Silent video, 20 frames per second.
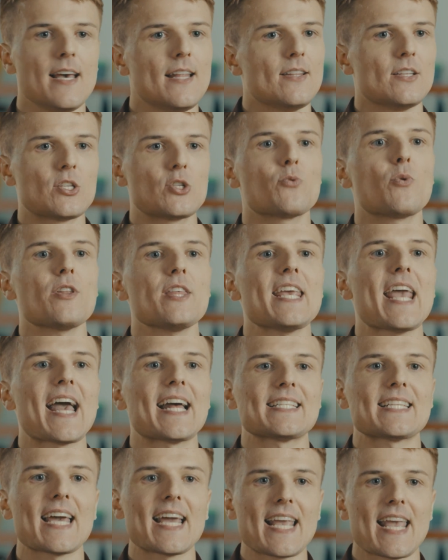This is where the
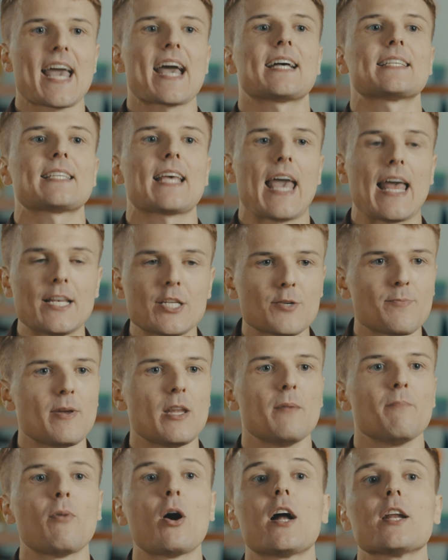antag has
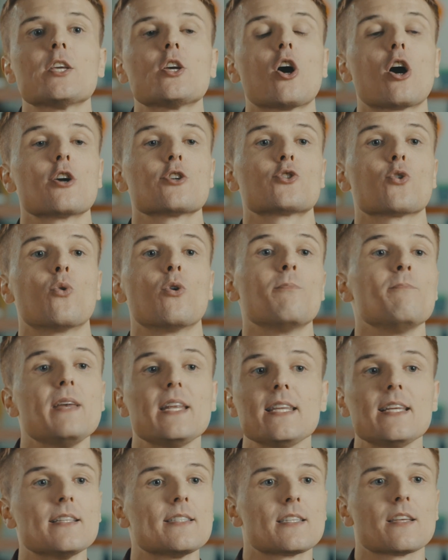henchmen, bodyguards, or
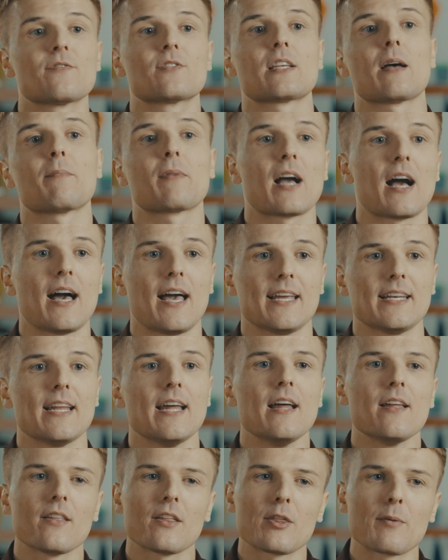minions of some kind
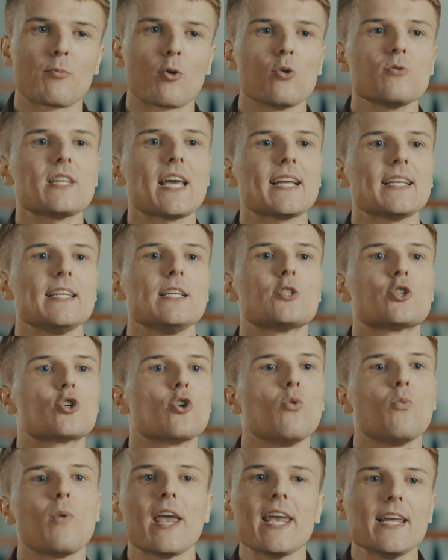that the protag needs
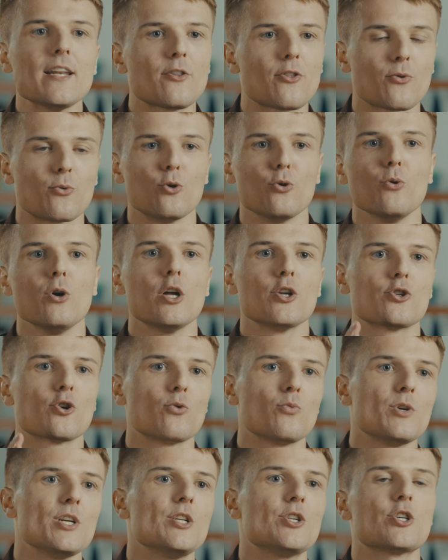to wade through to
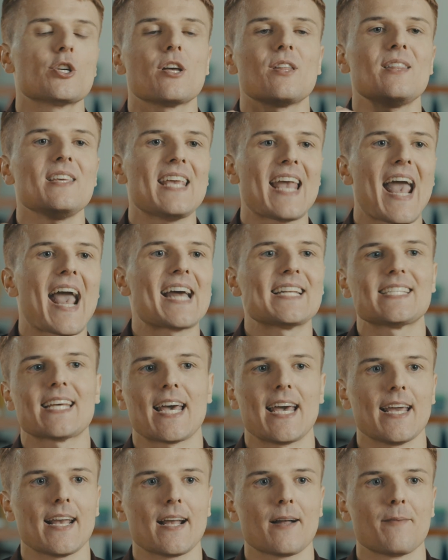reach the antag.